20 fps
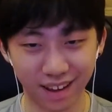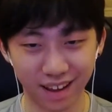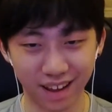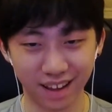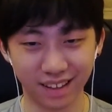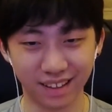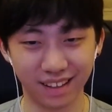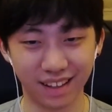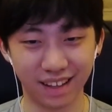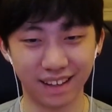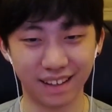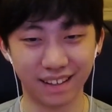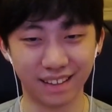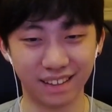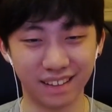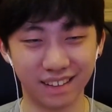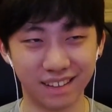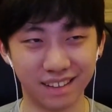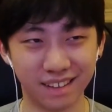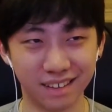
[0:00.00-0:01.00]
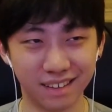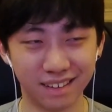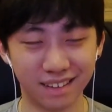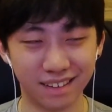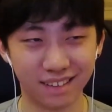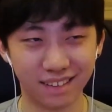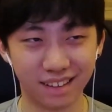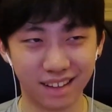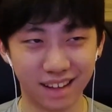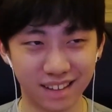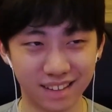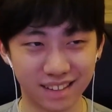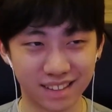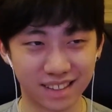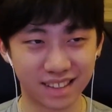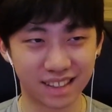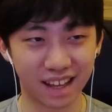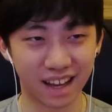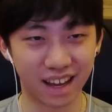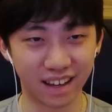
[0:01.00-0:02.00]
and then
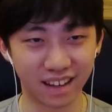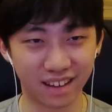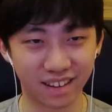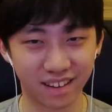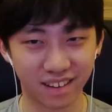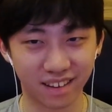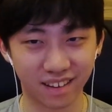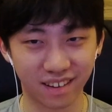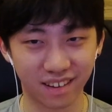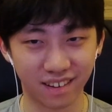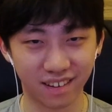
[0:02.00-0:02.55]
that's like